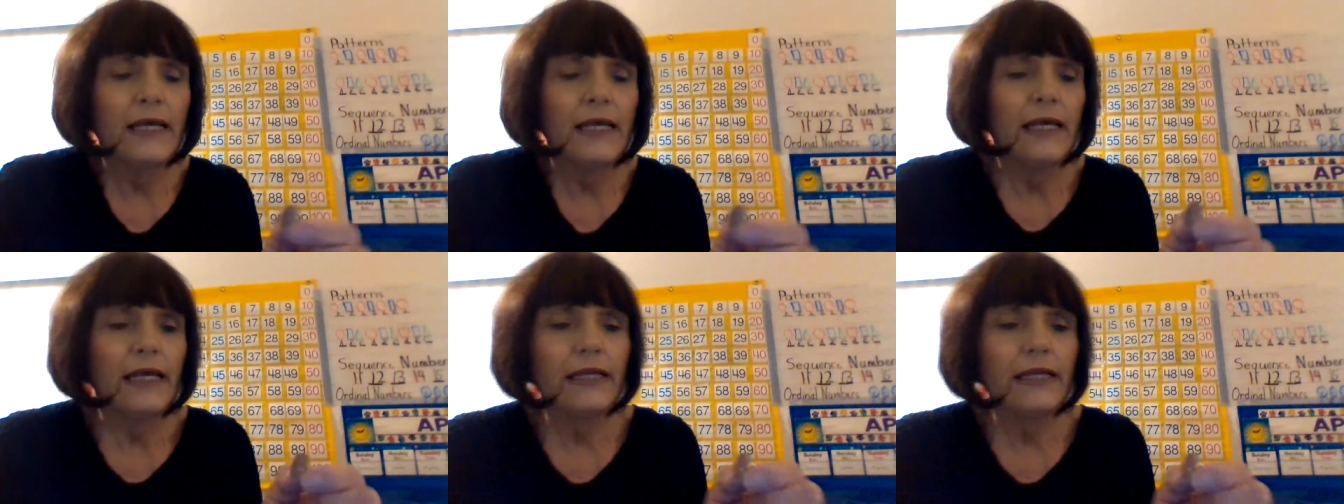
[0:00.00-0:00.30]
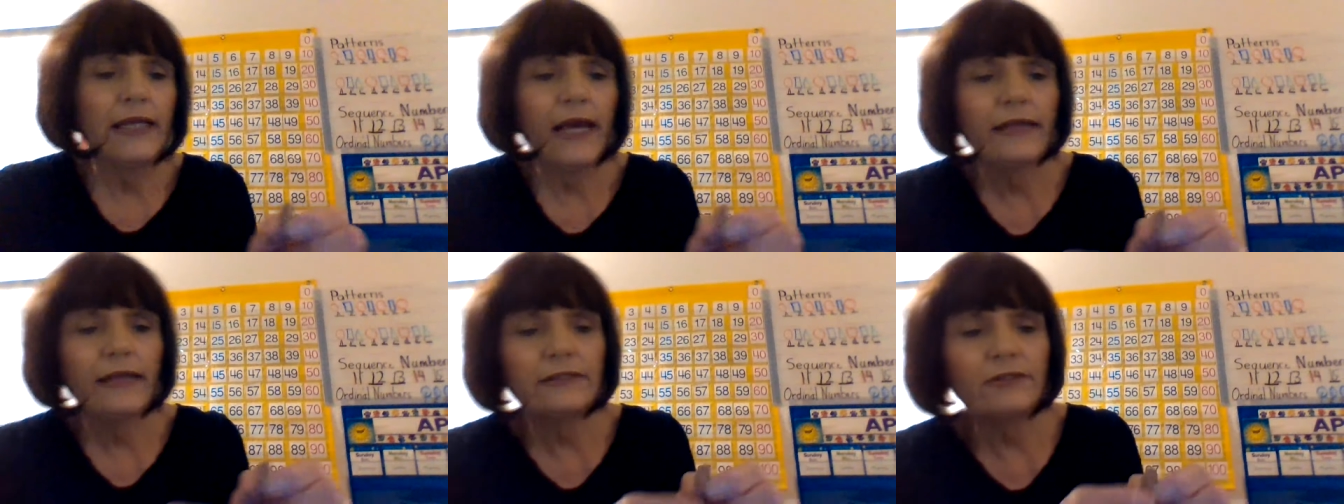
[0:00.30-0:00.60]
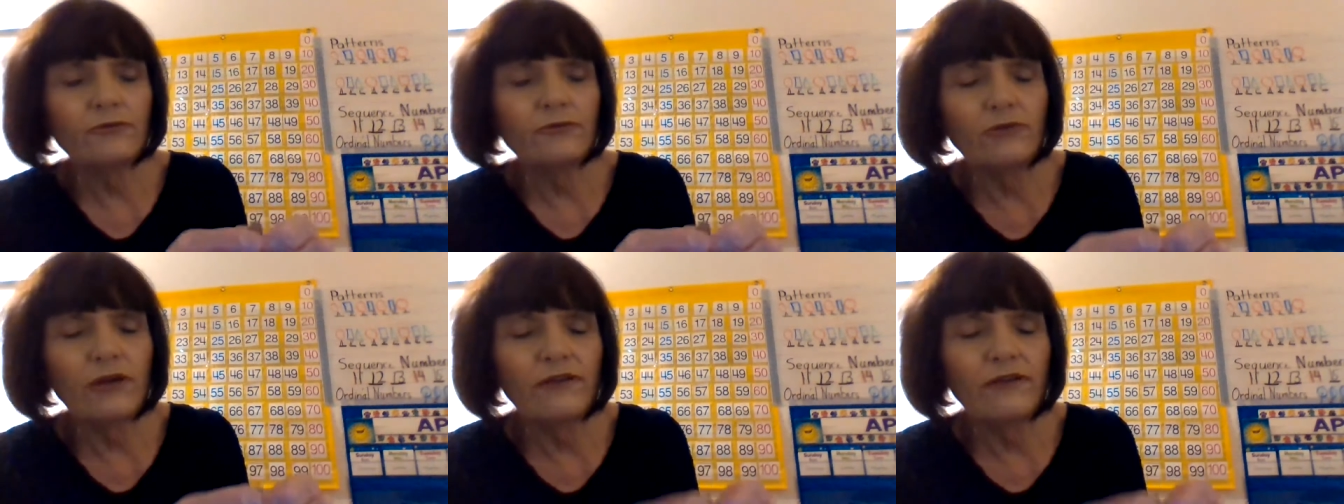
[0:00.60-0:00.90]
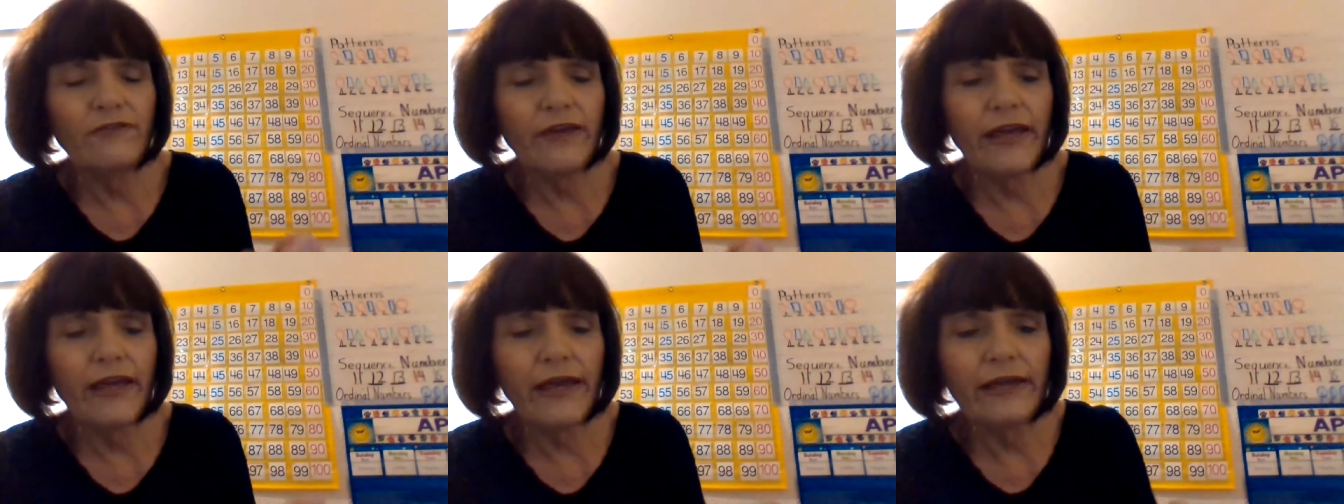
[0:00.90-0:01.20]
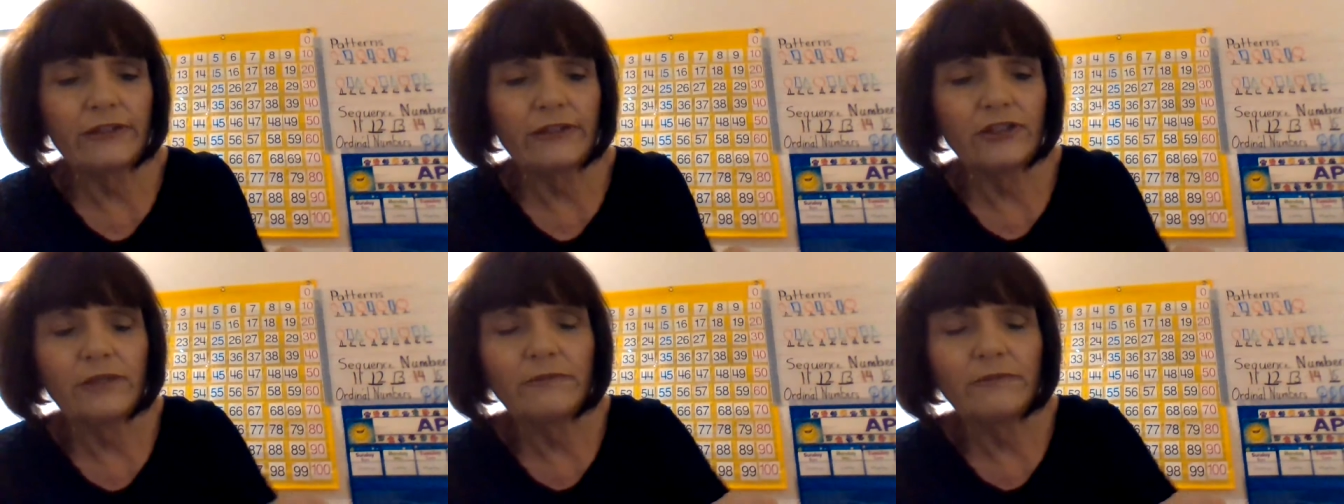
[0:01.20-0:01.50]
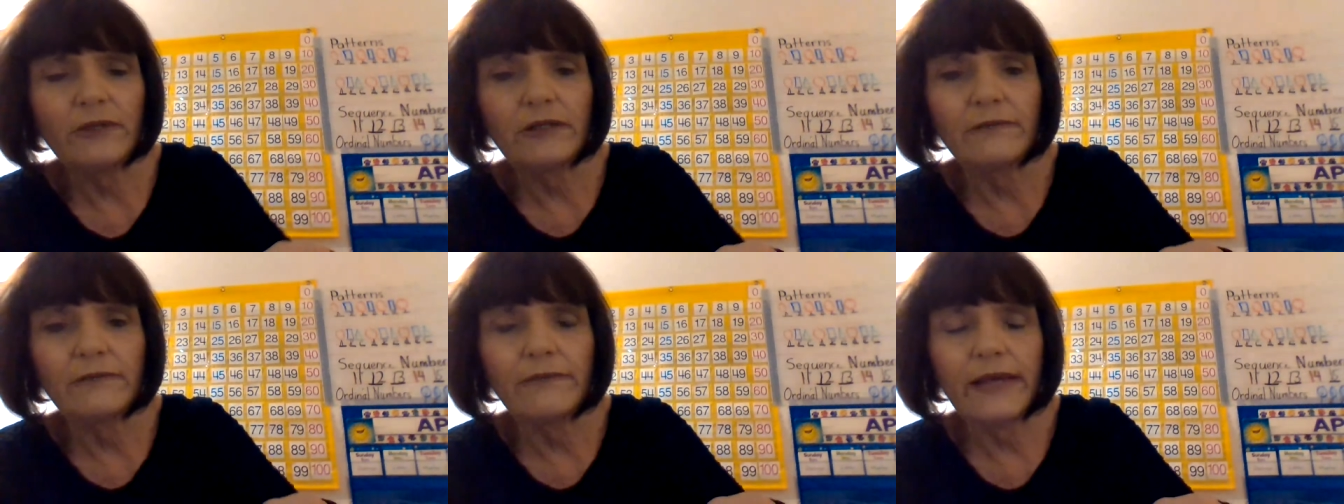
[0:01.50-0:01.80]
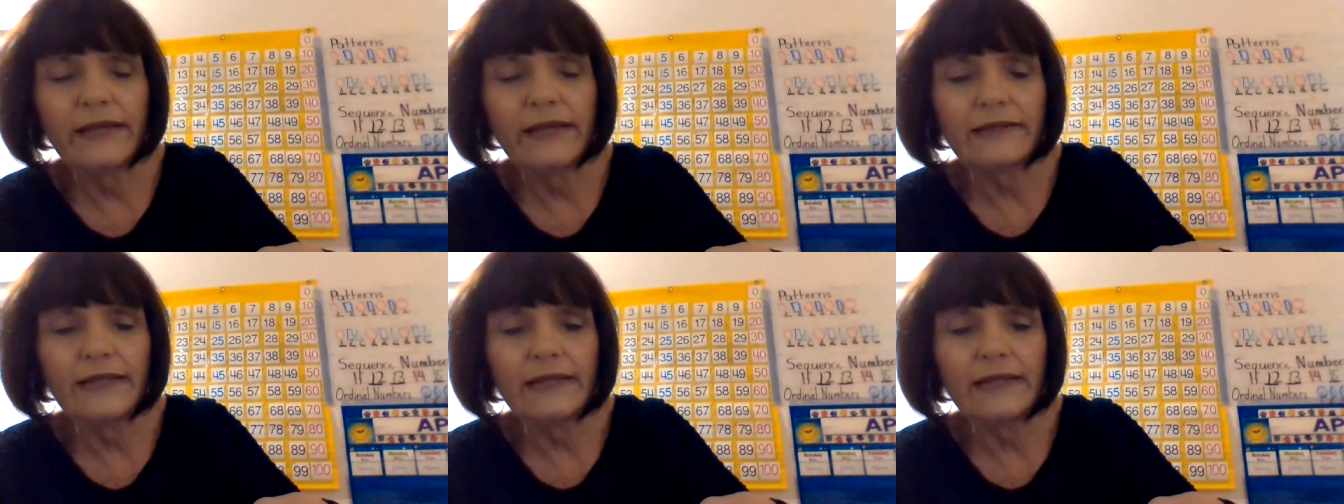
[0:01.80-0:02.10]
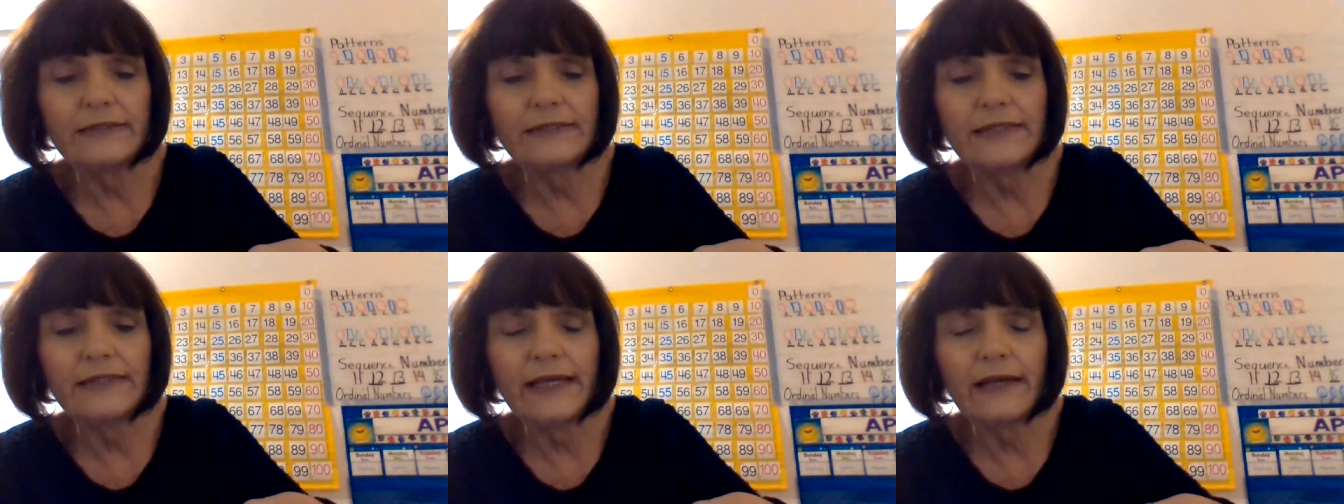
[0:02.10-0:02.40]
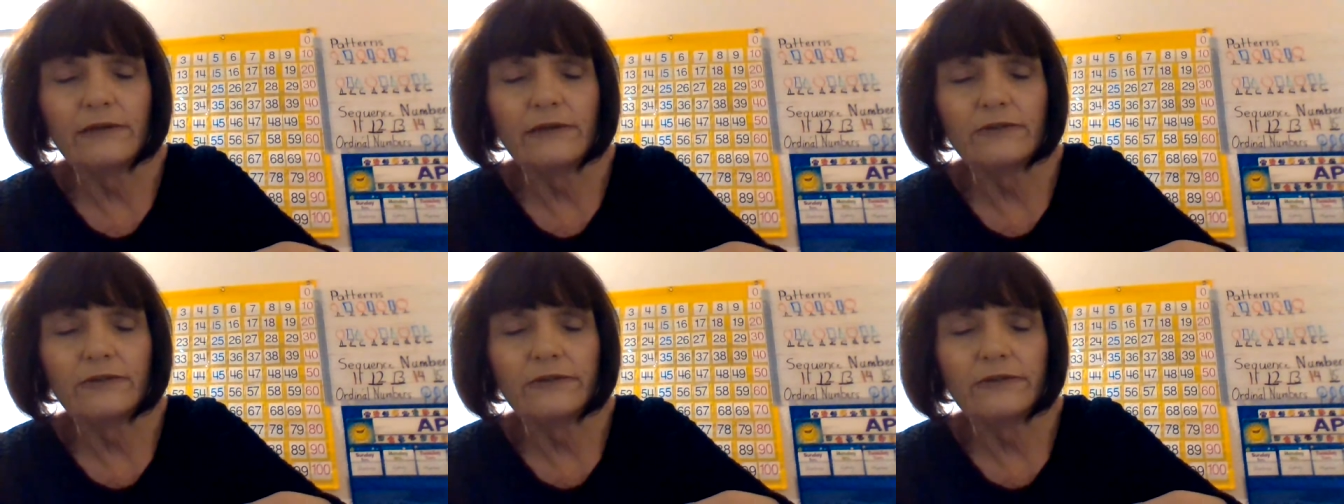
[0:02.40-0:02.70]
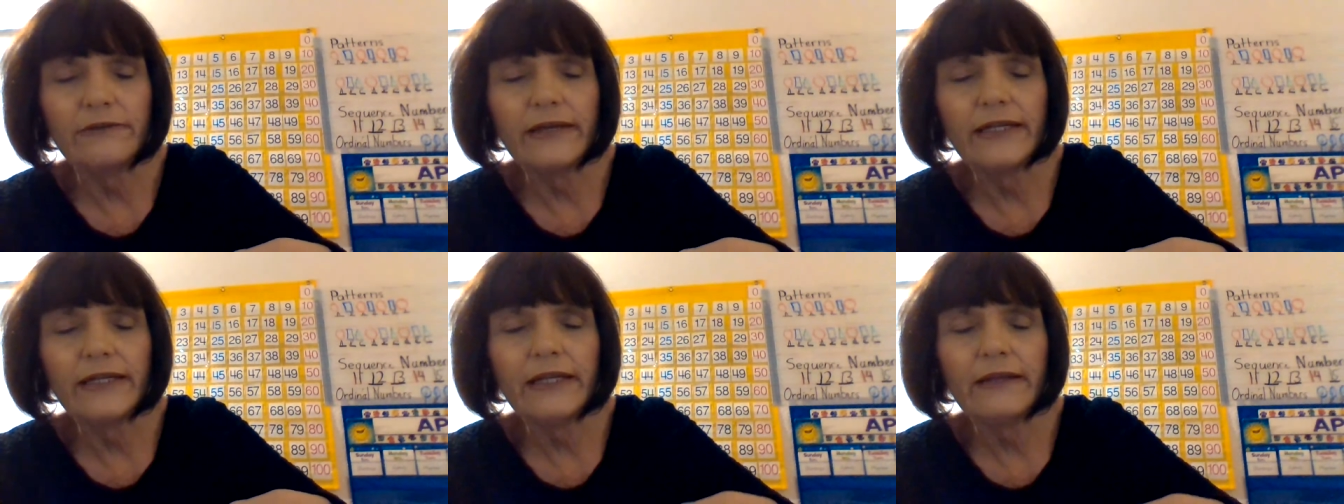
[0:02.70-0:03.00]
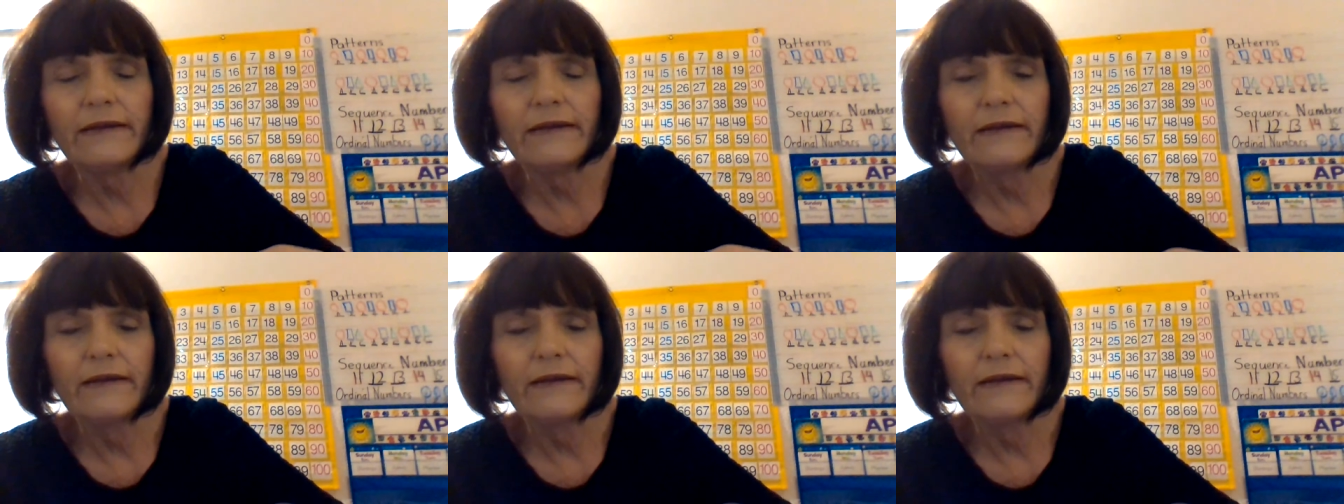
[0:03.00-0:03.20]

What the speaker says: It has a rough edge. I'm going to make that sound. Are you ready?